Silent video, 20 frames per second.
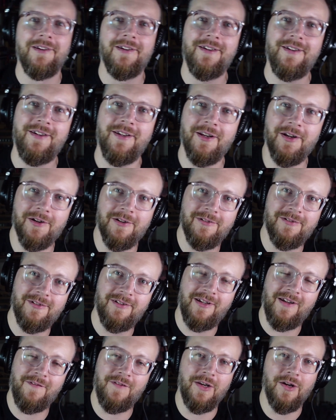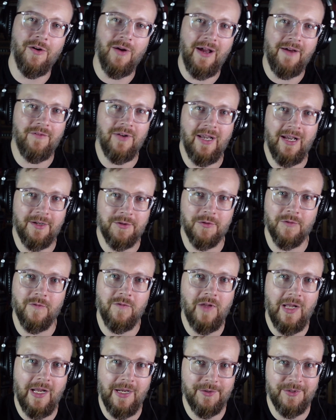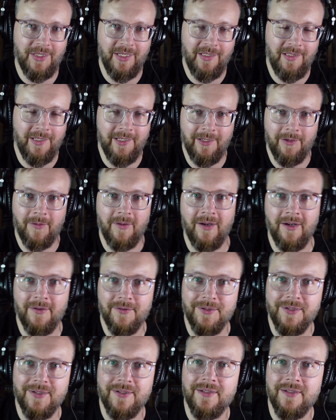if you don't have an actual flashlight laying around.